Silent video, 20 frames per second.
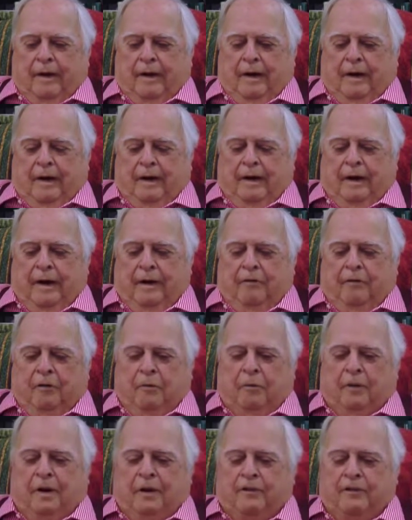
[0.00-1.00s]
I gave her
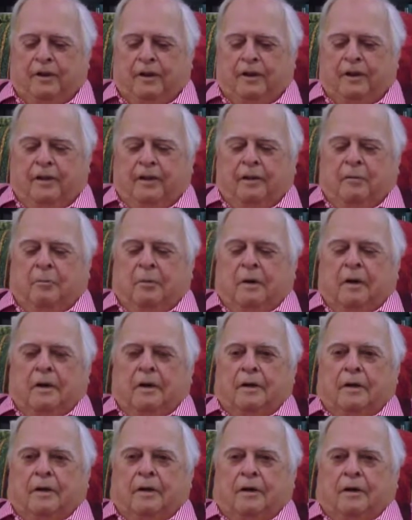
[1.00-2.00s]
my seat in the, bar,
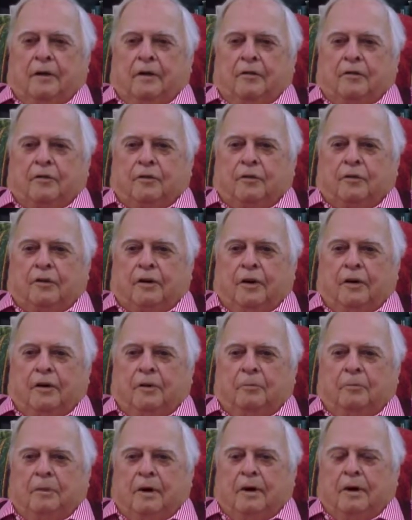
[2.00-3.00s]
the Officers
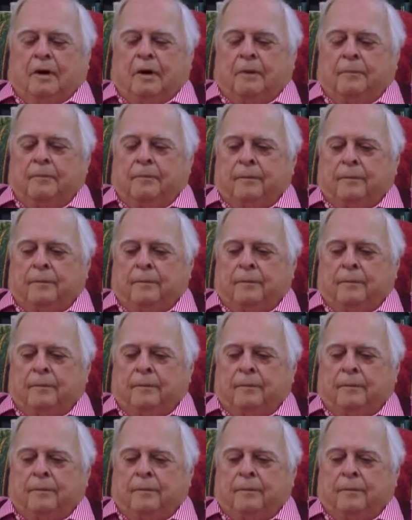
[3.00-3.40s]
Club bar,